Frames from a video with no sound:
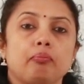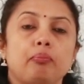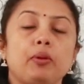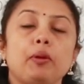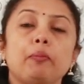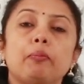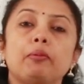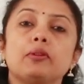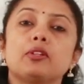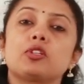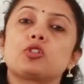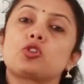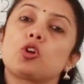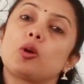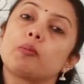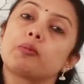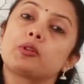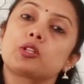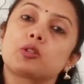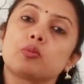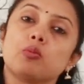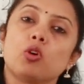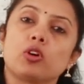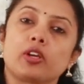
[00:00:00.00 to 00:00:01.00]
People stopped
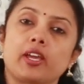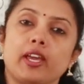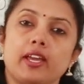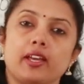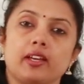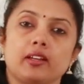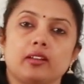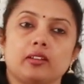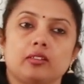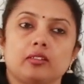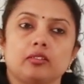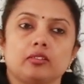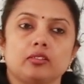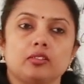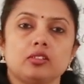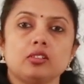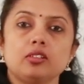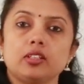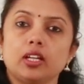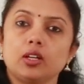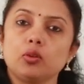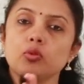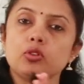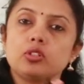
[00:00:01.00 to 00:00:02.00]
smoking. So
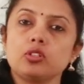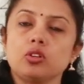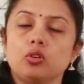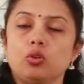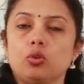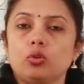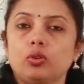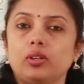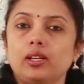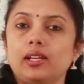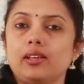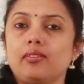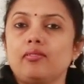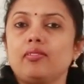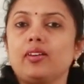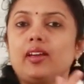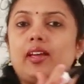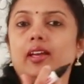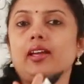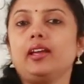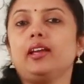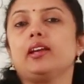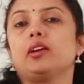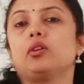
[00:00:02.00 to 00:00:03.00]
that was the only
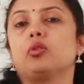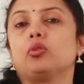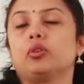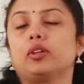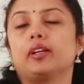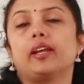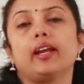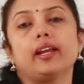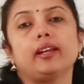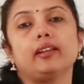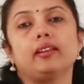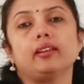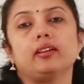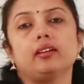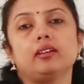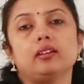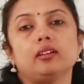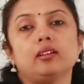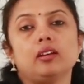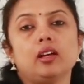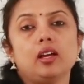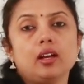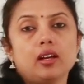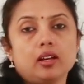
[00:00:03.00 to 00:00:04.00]
way he could get
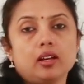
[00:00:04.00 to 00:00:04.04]
the